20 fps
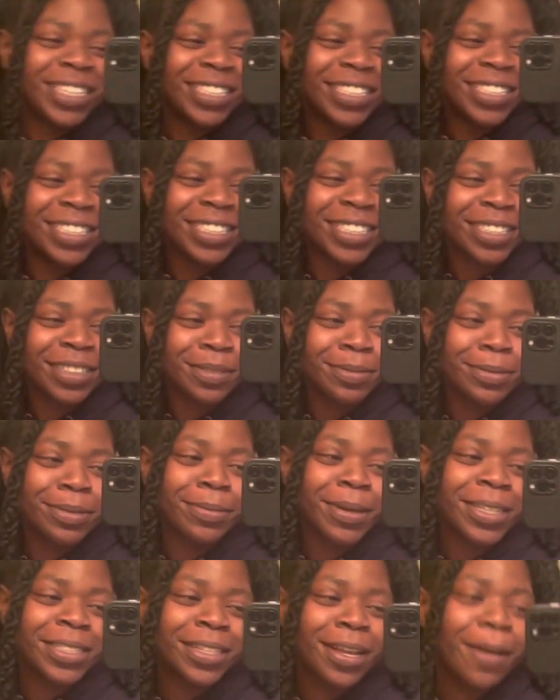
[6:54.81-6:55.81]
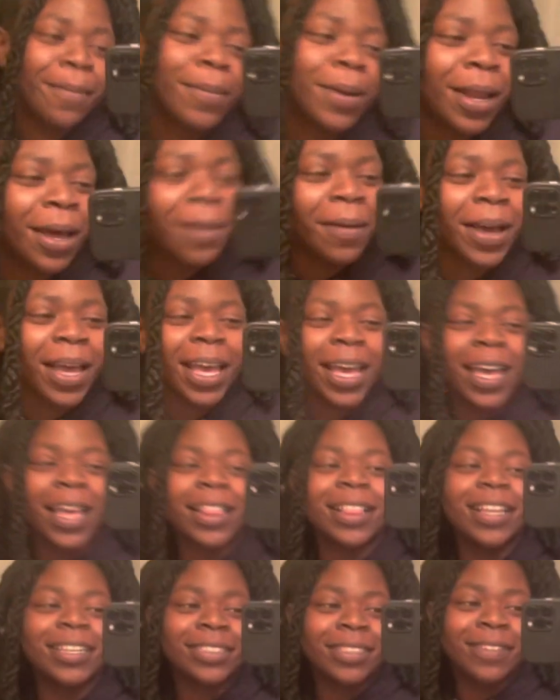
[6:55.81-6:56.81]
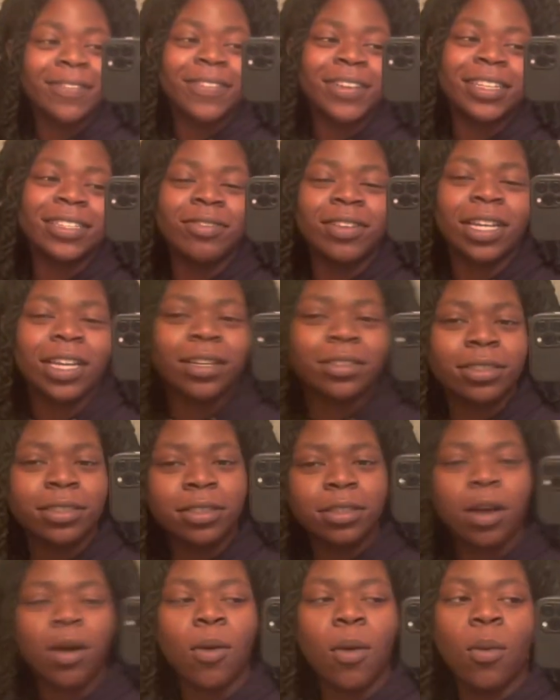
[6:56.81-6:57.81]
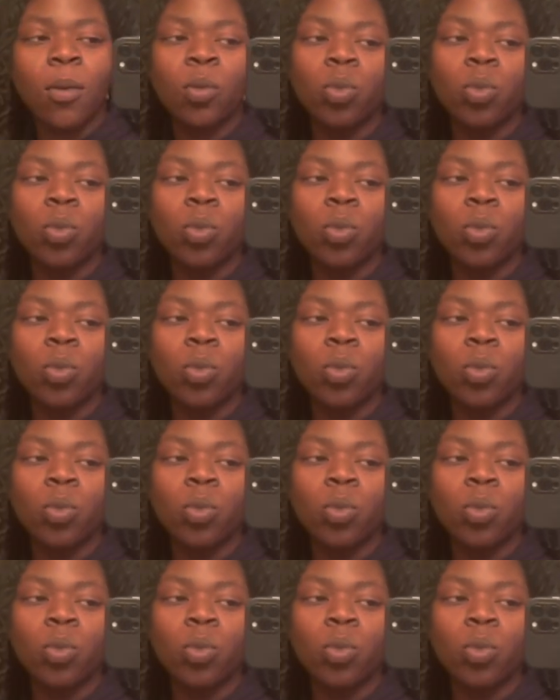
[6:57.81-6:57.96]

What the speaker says: in the description box down below. And that's it for this video. So,